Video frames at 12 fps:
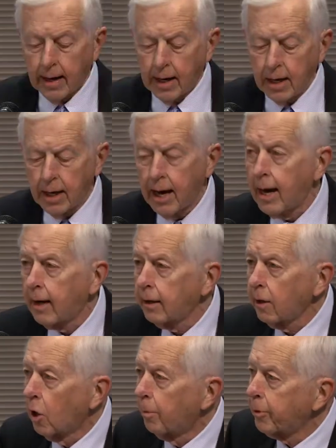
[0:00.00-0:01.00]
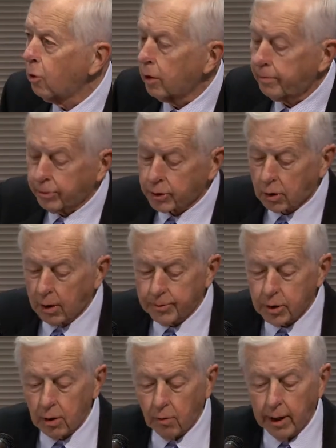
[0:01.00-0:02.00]
In Indiana, the opioid
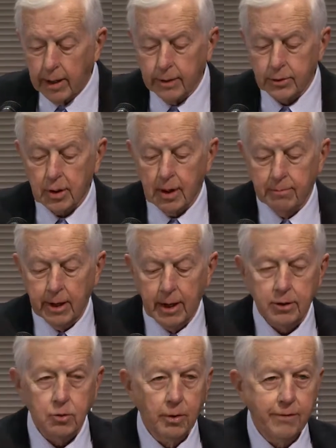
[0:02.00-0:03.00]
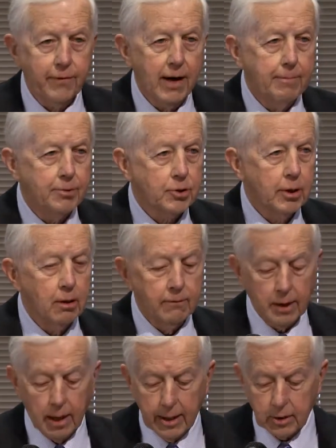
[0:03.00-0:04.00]
prescription rate has come down 25% over
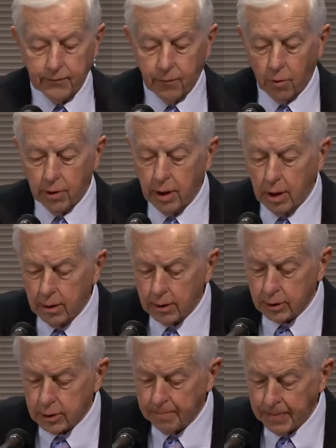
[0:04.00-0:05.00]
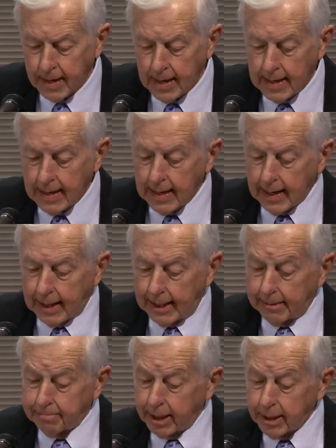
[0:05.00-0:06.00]
the last 4 years,
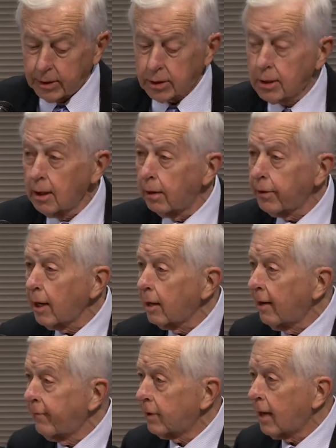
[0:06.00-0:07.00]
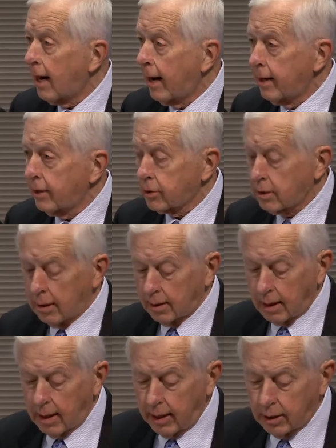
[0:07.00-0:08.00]
but it's still the 11th highest in
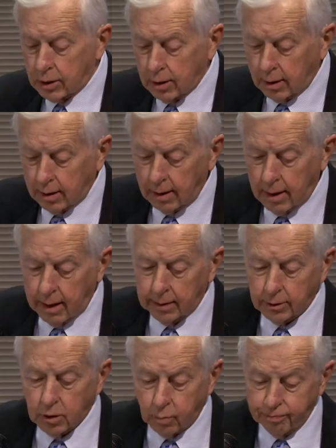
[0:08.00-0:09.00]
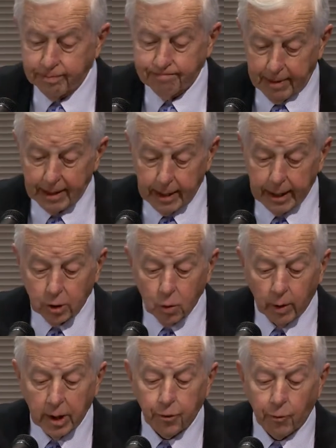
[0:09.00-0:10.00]
the nation and at
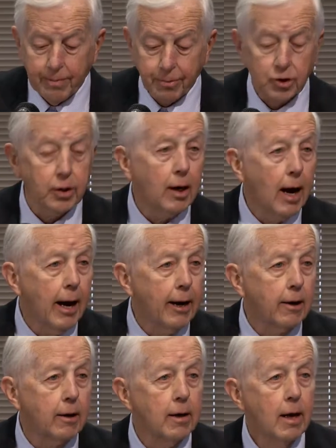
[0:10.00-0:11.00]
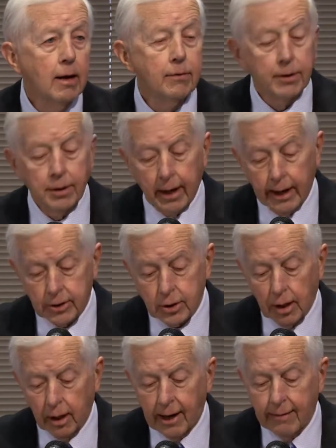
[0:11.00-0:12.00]
23% higher than the
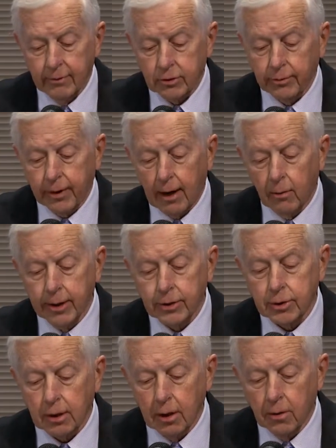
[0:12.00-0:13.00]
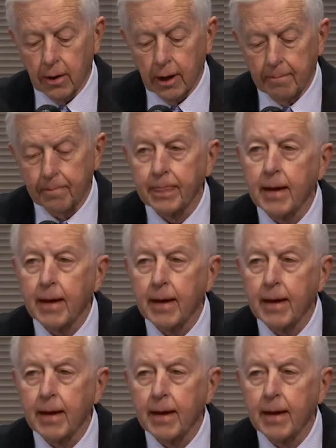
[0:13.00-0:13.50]
national average. We've got a ways to go yet.